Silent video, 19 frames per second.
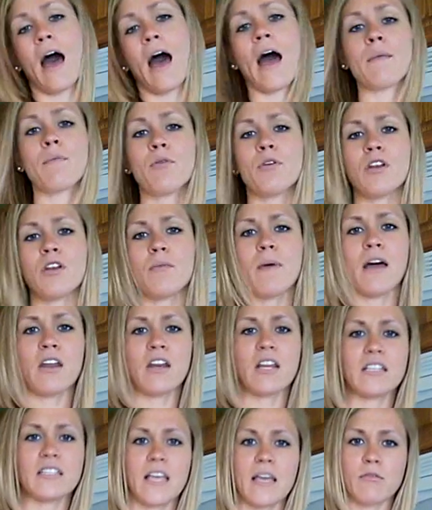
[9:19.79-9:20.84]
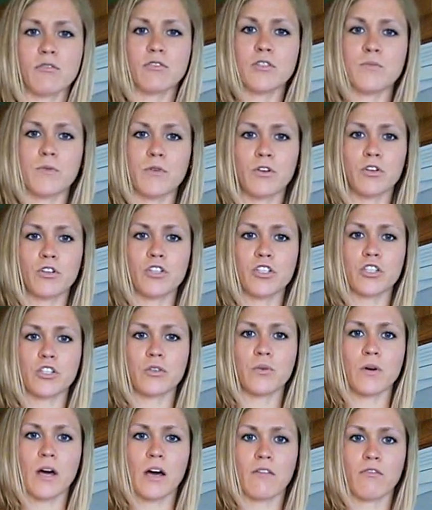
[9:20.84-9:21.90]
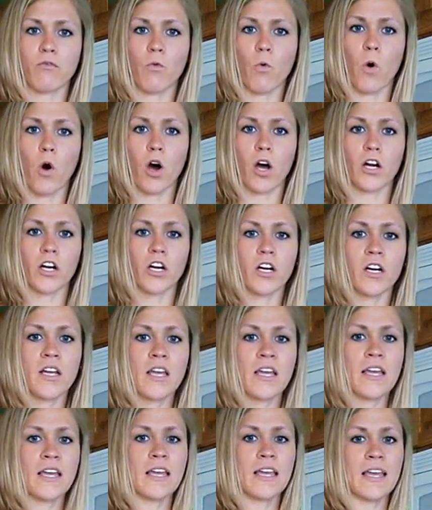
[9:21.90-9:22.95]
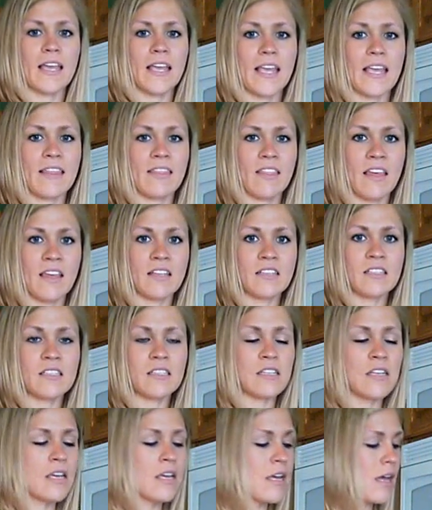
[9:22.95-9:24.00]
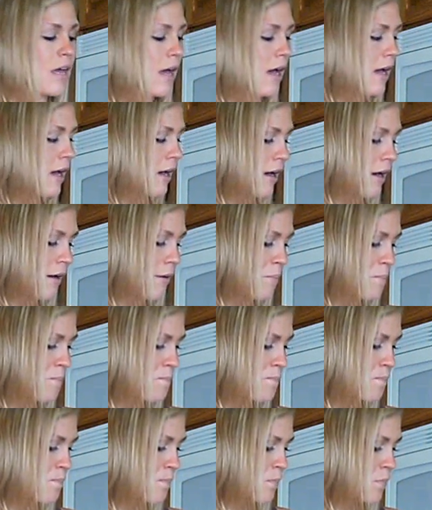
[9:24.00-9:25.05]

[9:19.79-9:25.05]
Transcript: I put about a tablespoon or 2 of water in this, and